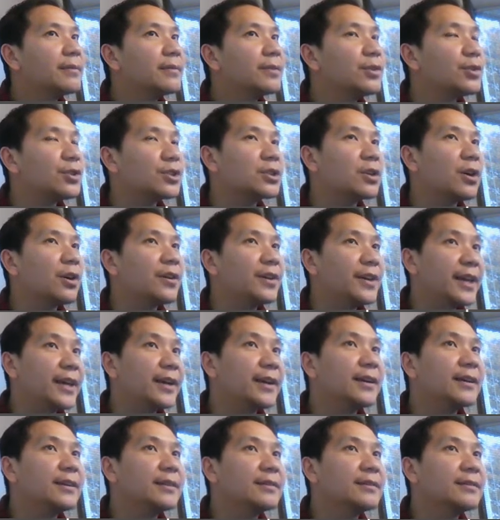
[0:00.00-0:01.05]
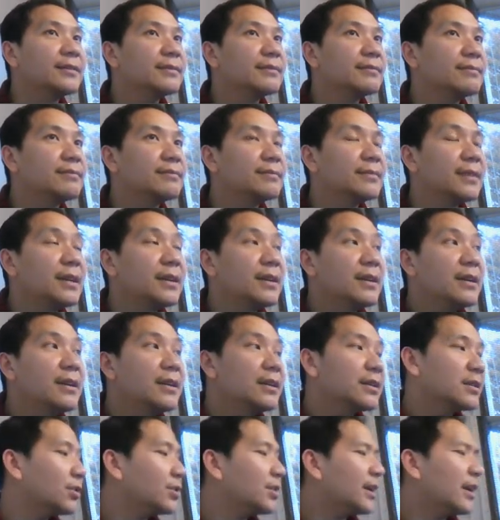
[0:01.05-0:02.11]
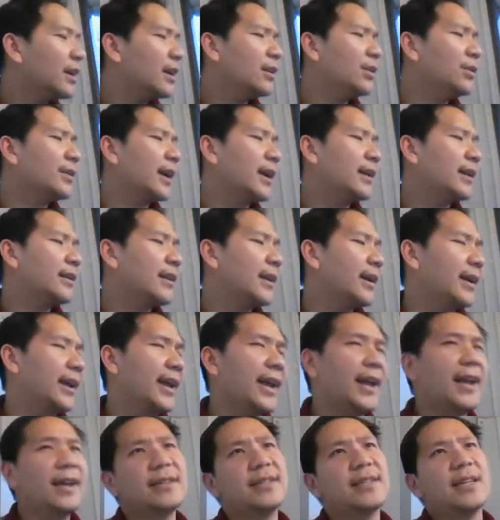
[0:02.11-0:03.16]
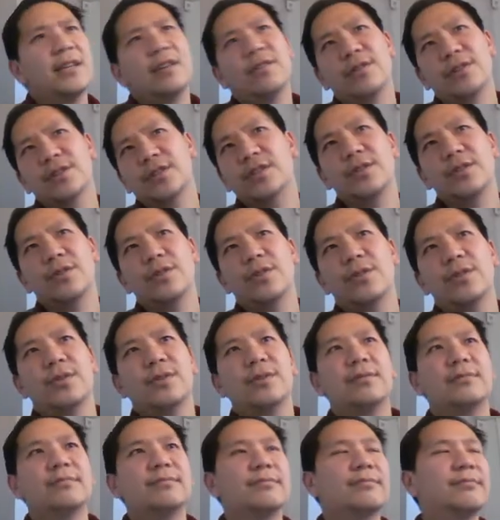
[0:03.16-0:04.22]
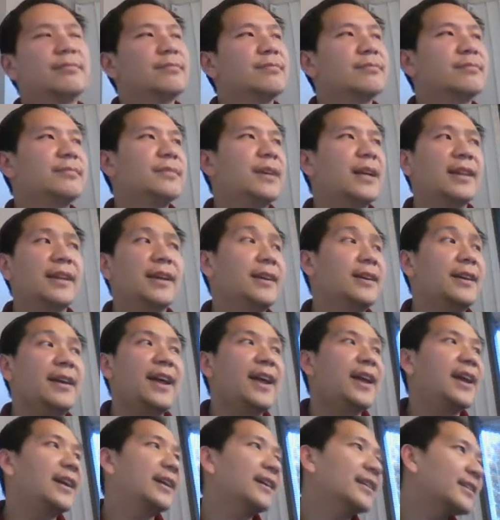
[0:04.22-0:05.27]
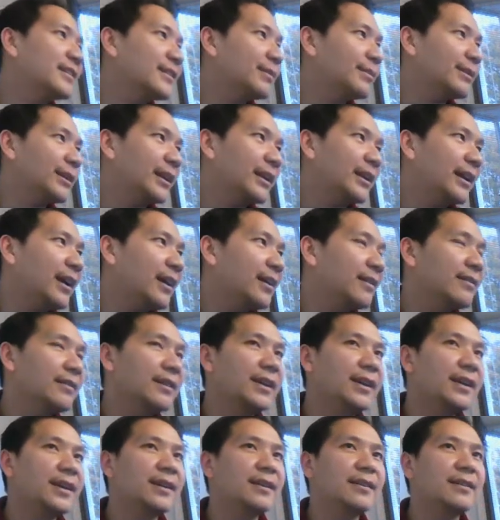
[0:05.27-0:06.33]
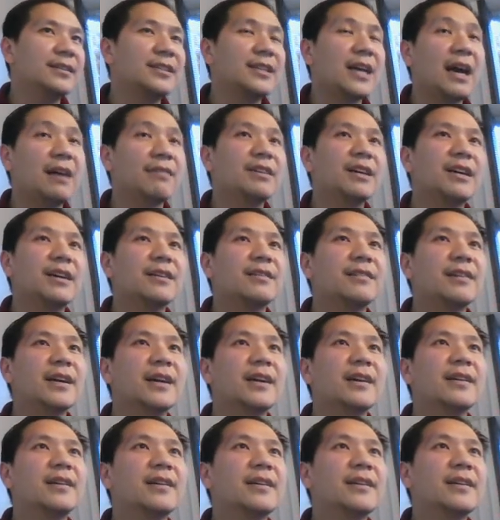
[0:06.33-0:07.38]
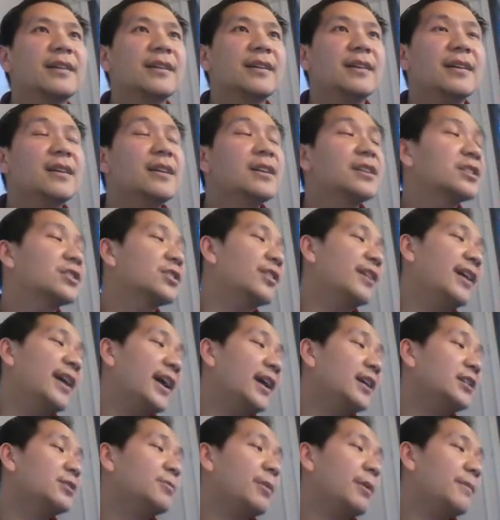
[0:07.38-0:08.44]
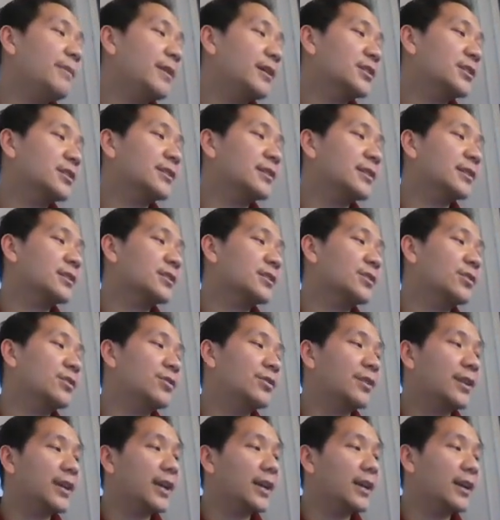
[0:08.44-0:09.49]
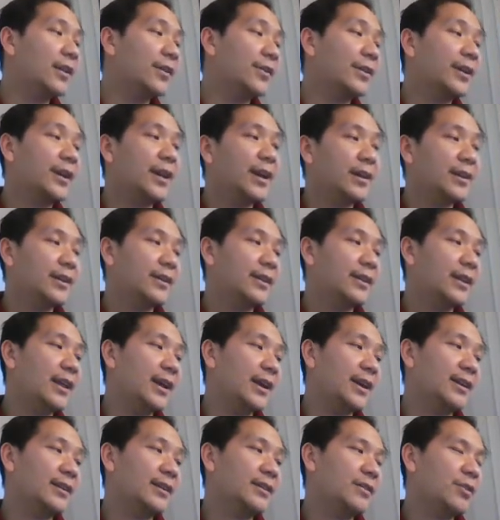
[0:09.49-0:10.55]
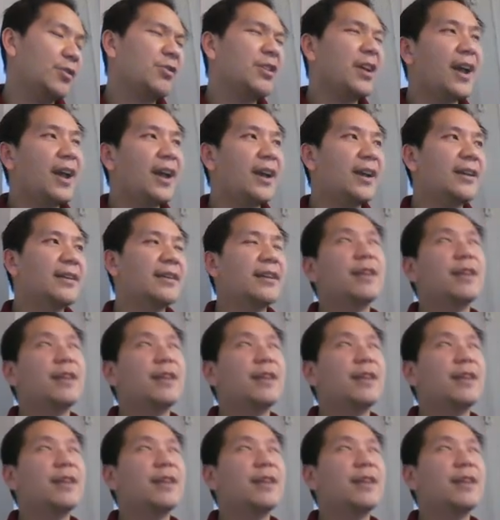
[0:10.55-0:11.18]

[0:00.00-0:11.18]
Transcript: to store data. So you can look at like X equals to a letter A, something like that in Java, right? So X pretty much just going to get allocated like, okay,